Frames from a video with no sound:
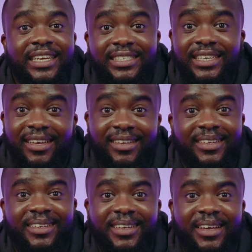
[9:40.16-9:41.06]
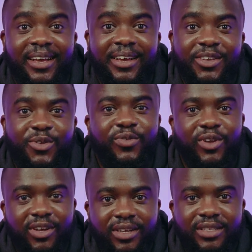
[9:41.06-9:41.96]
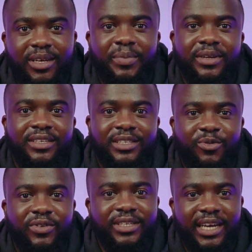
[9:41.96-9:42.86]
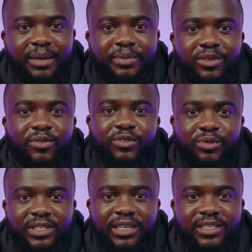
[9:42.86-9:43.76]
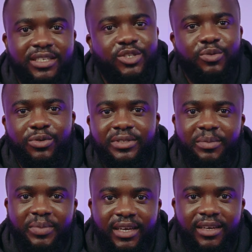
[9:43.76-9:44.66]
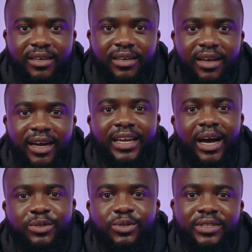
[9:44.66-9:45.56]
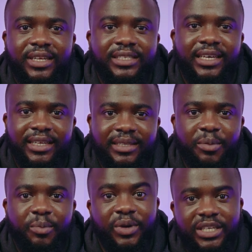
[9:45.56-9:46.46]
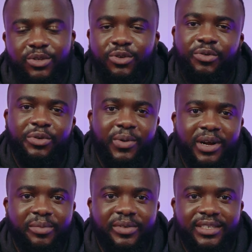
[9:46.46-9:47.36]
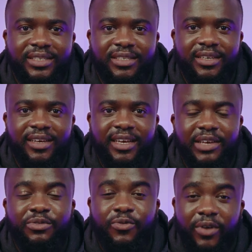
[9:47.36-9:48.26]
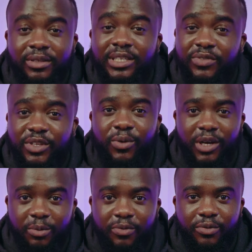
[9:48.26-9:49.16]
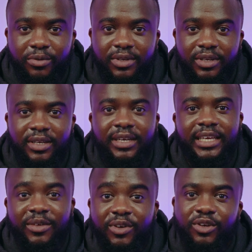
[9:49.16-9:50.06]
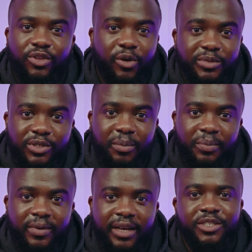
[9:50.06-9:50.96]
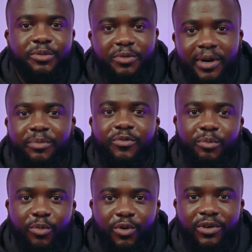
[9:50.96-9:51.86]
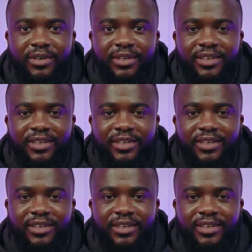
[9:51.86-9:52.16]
that's it. You've learned about the different types of users in SurrealDB and how to authenticate them based on your requirements. If you found this video helpful, give it a thumbs up and subscribe for more